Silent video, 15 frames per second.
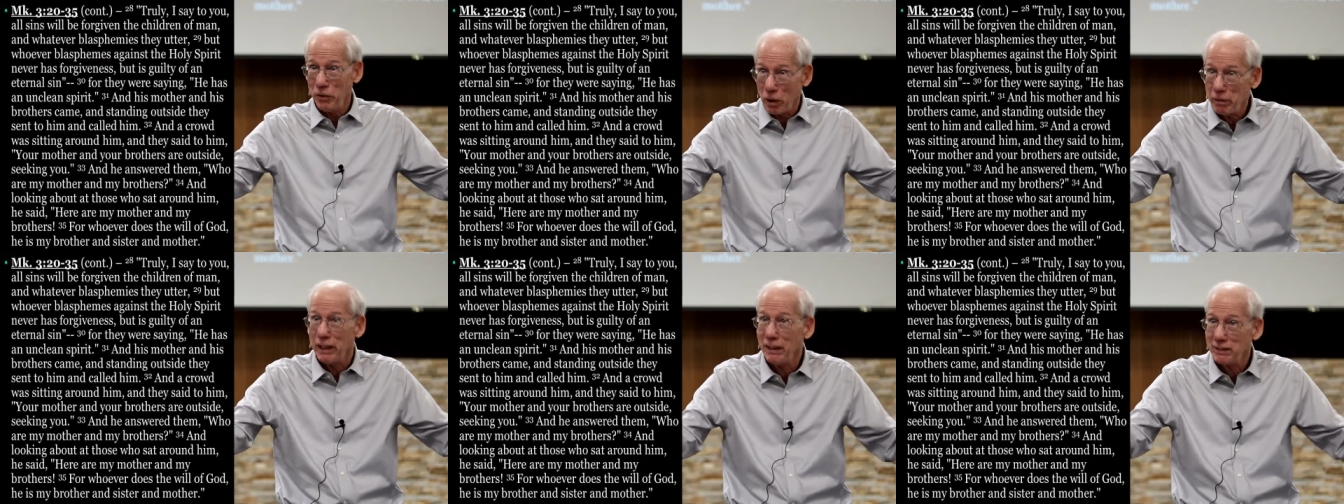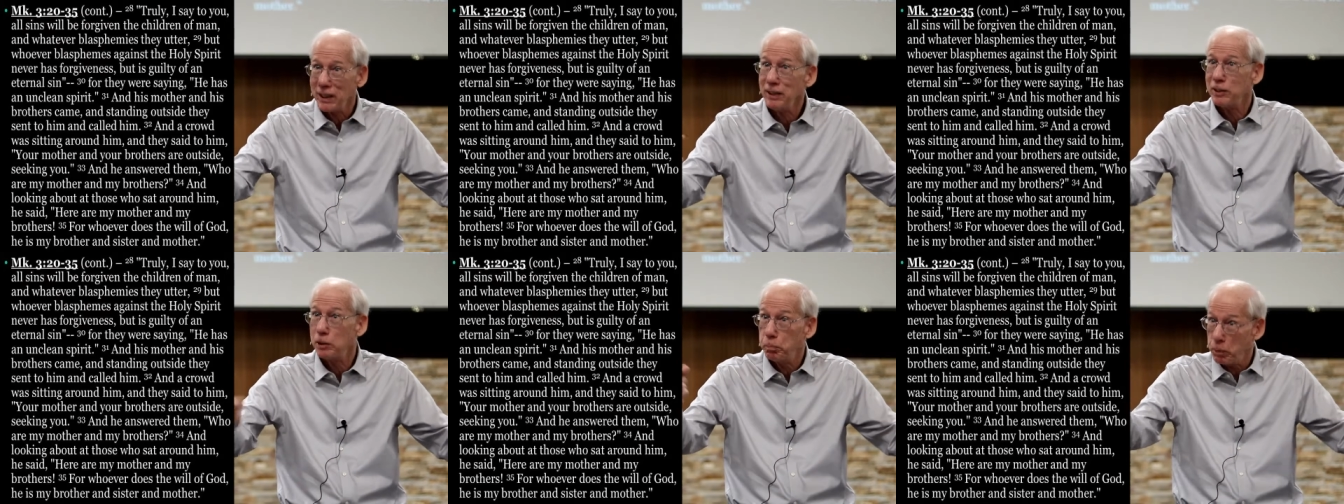There
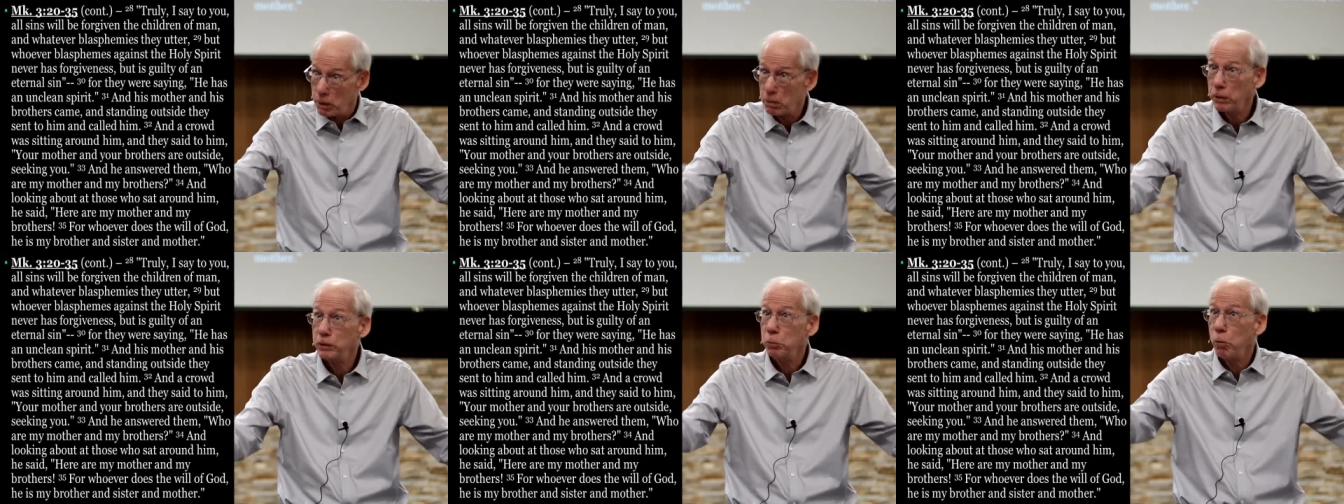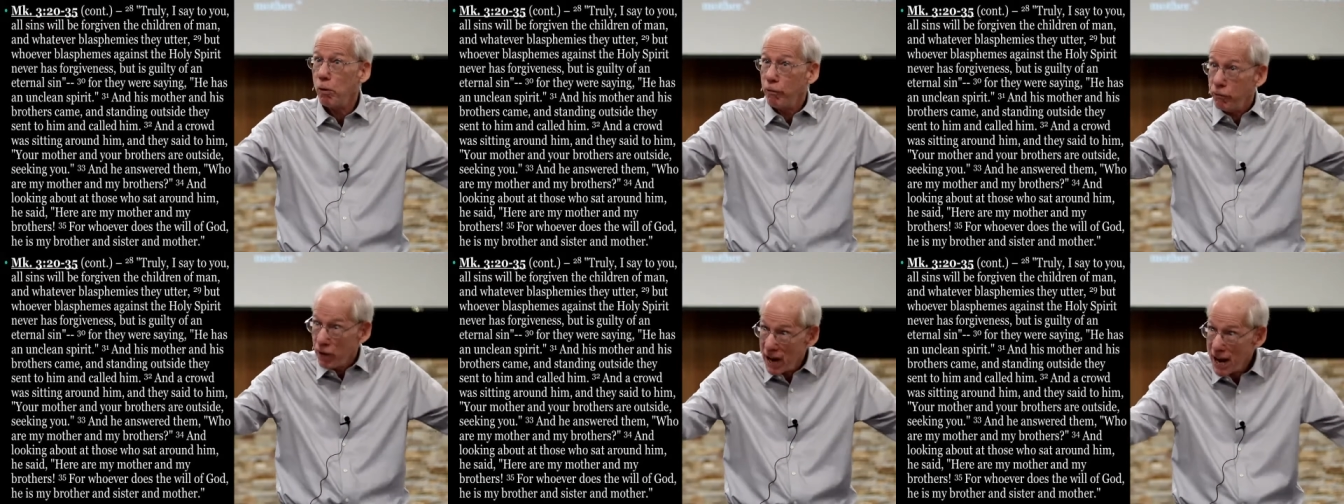is a
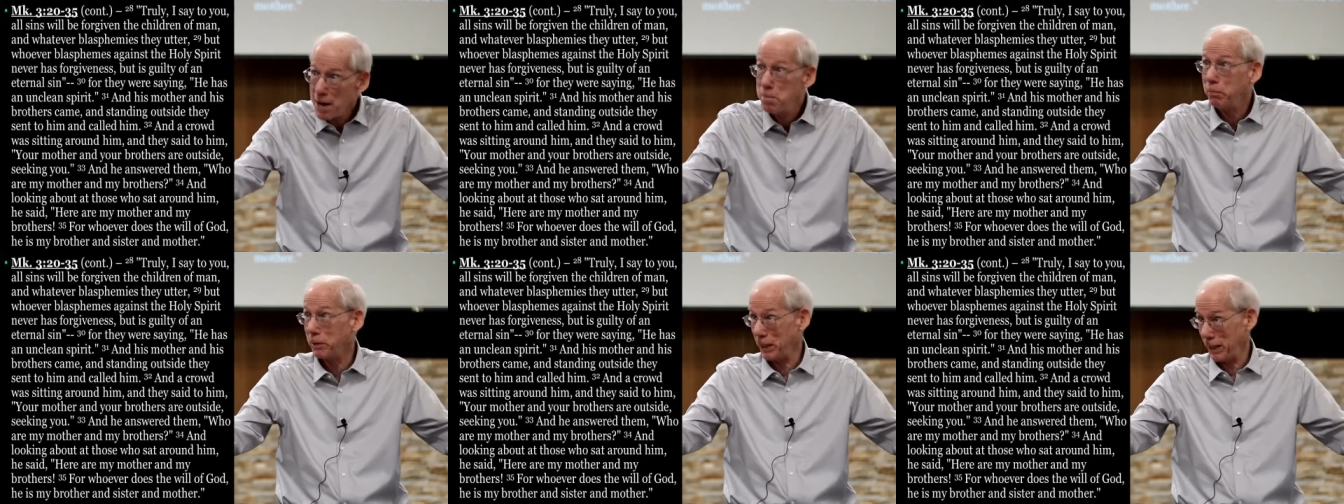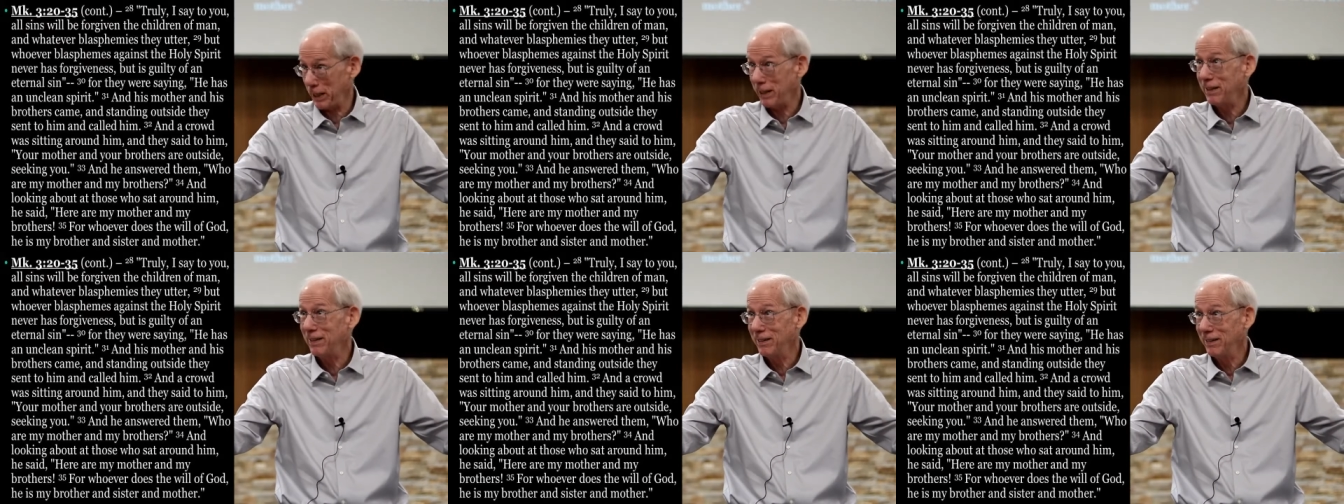spiritual family.